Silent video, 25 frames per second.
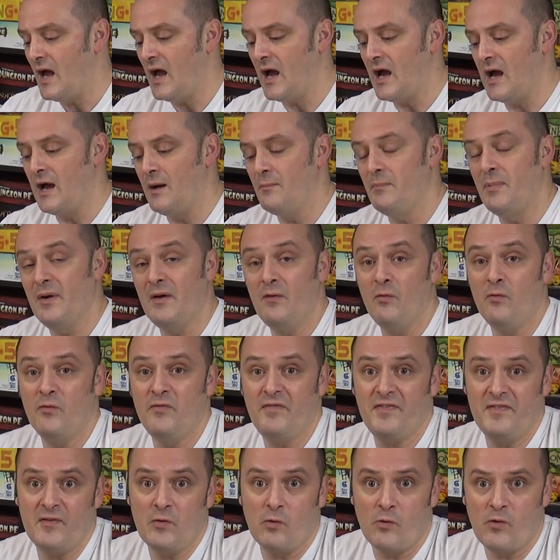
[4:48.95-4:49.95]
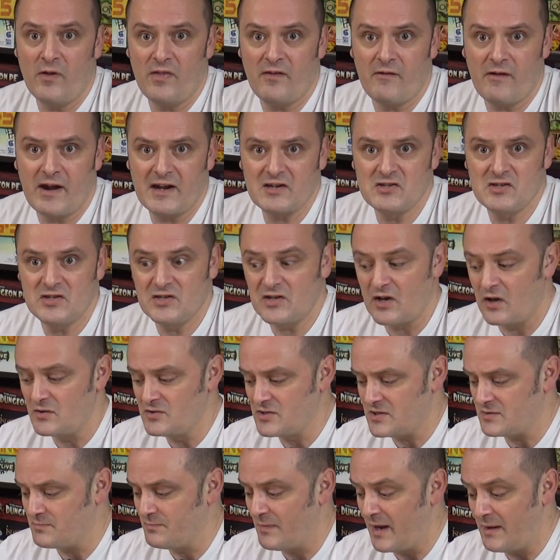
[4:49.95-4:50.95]
But also your other actions are
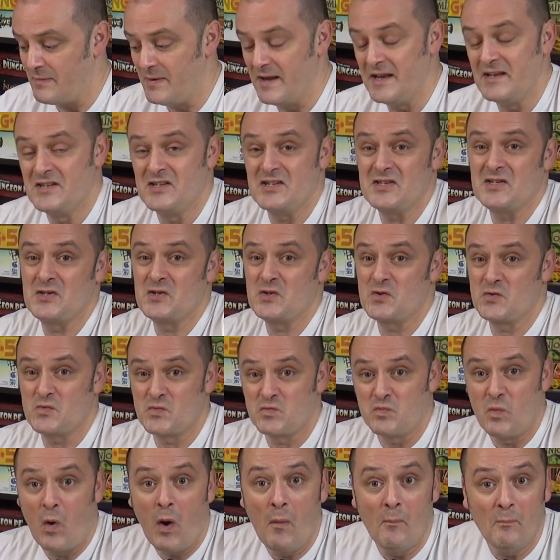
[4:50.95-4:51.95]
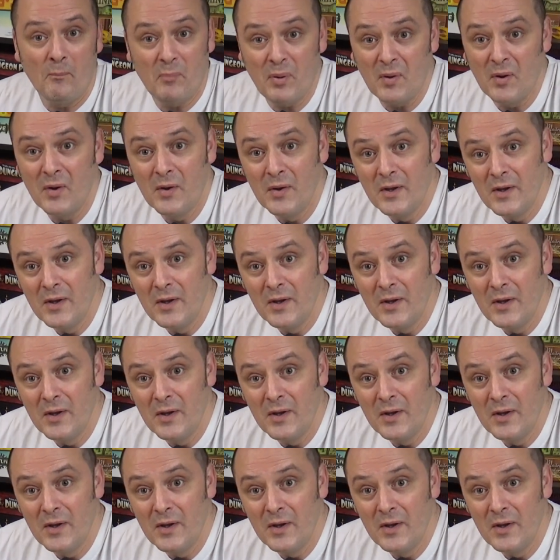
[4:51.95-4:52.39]
just swamp